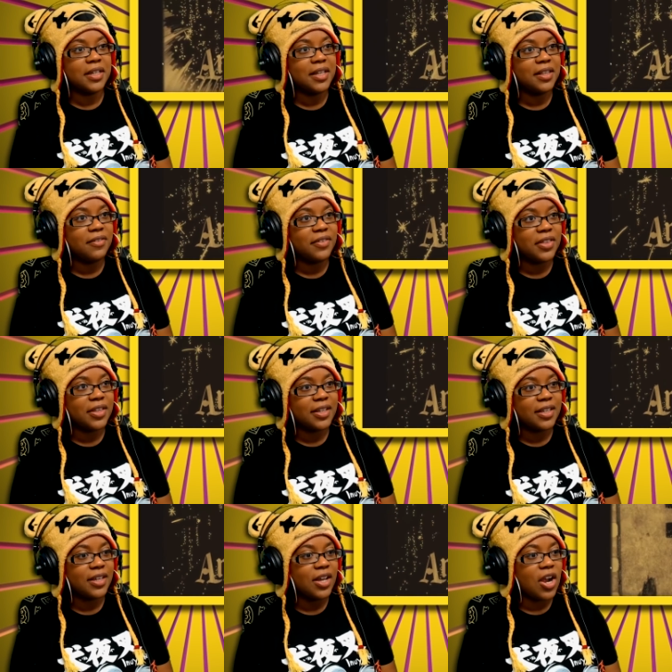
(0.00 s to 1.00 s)
I love
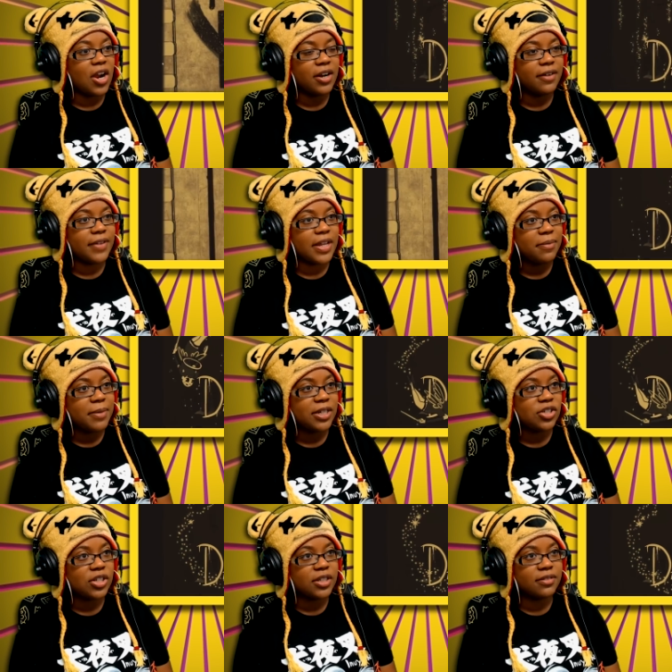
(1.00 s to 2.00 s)
art of
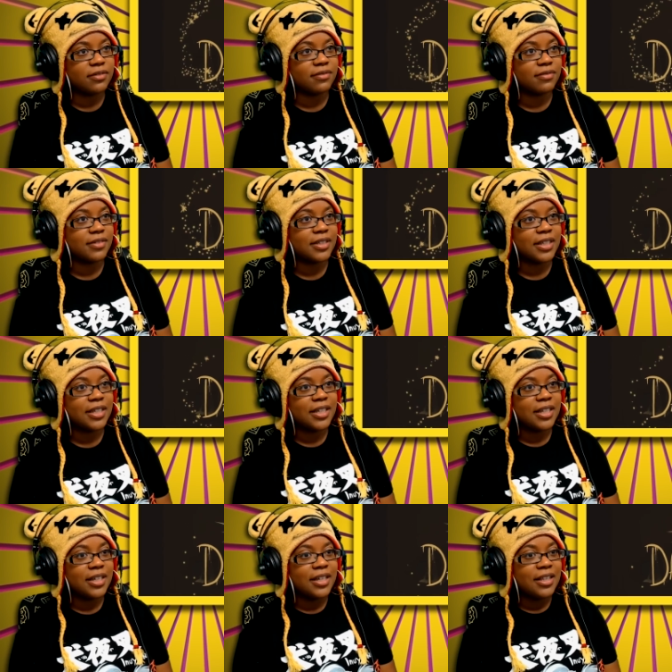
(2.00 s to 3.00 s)
animation.
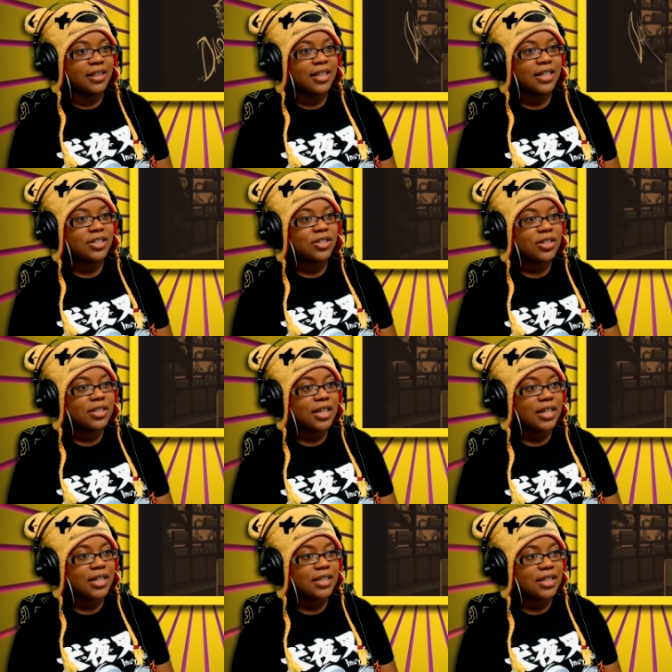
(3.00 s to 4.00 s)
Oh, this looks
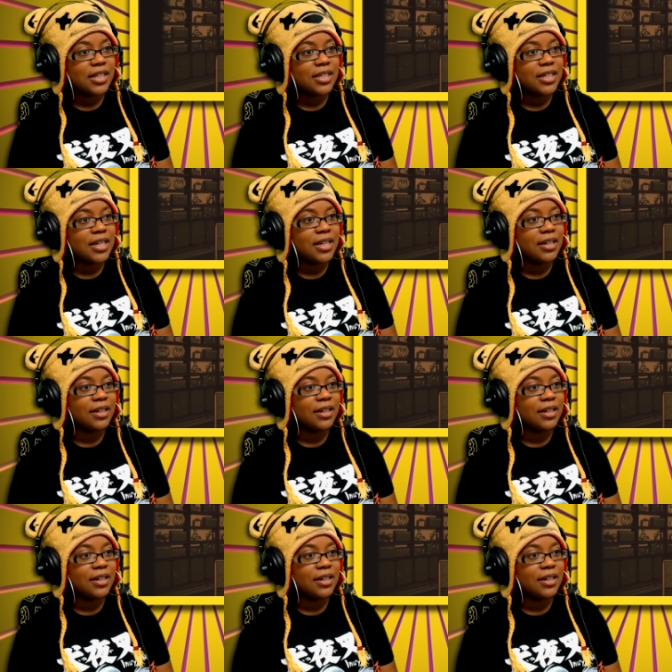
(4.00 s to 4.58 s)
like a Disney.